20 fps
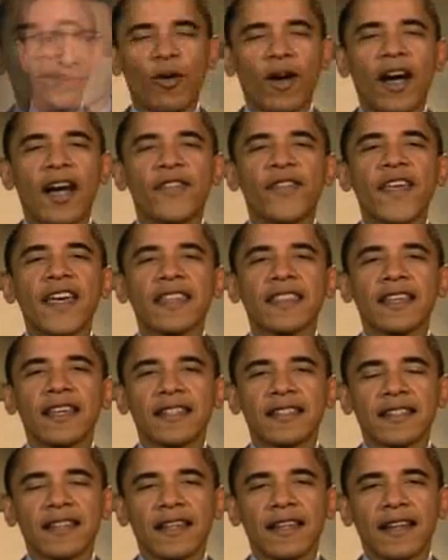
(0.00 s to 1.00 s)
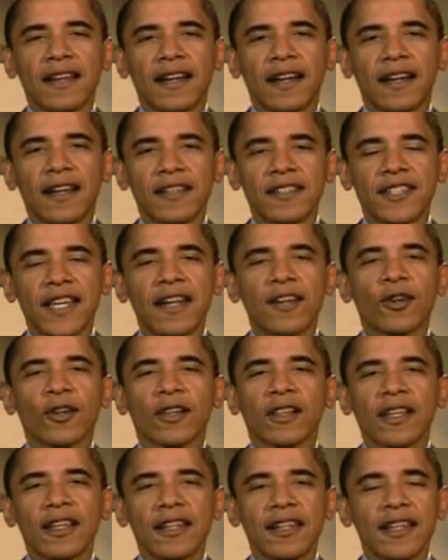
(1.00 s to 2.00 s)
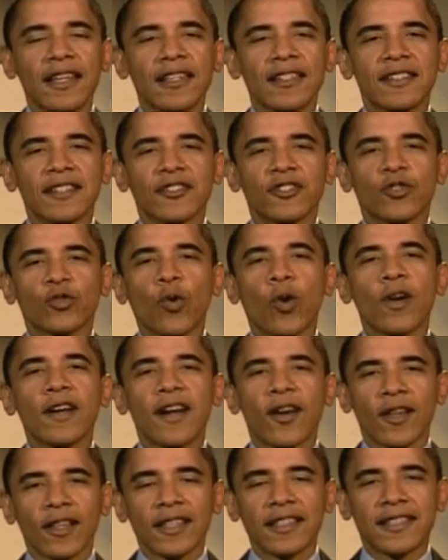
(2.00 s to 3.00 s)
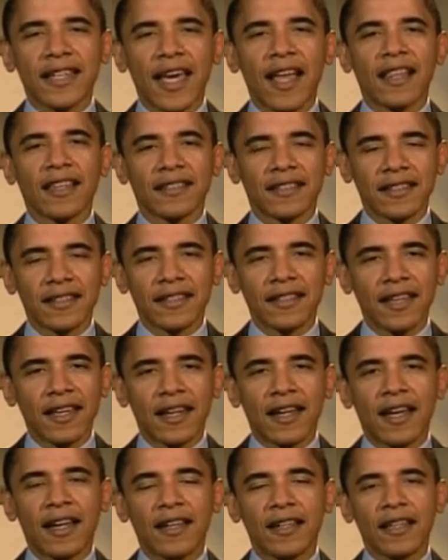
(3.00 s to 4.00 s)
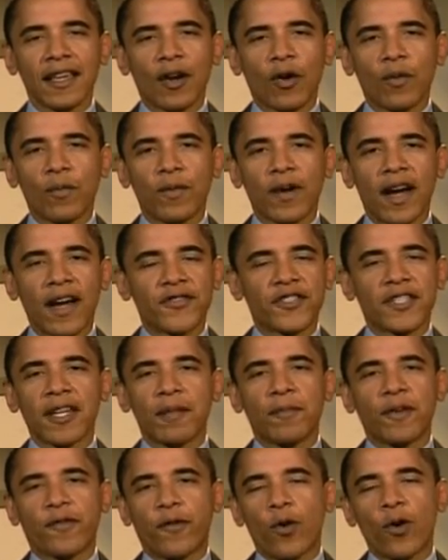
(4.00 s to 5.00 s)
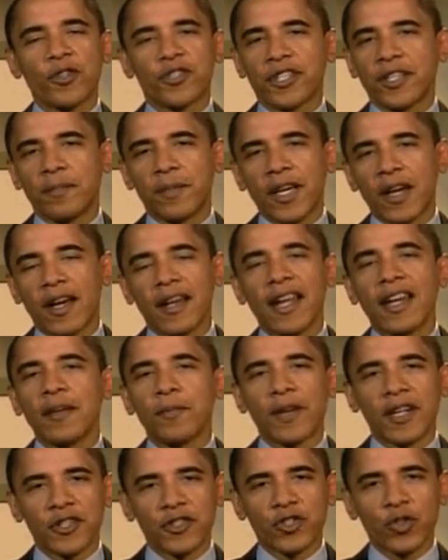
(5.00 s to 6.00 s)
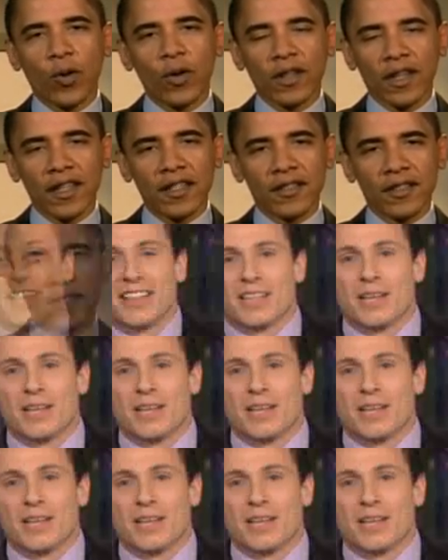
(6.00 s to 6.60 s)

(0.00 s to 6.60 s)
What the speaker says: Well, I think that Senator Clinton is extraordinarily talented. And I've said before, she'd be on anybody's short list.